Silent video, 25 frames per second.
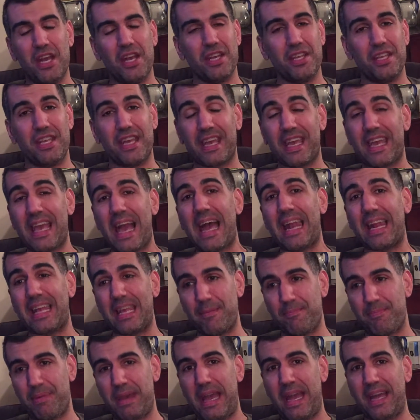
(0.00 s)
You gotta
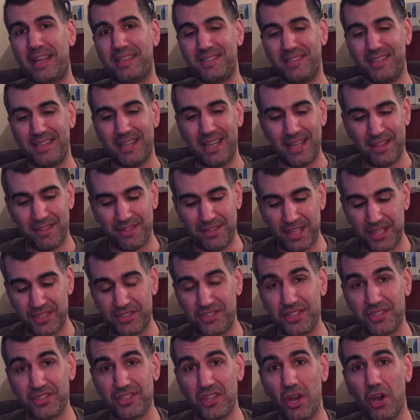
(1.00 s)
get past it. This
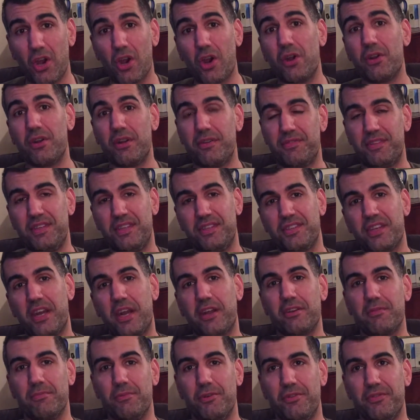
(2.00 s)
is the heart of the
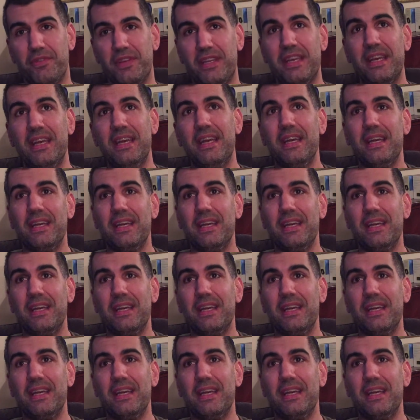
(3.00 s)
entire movie.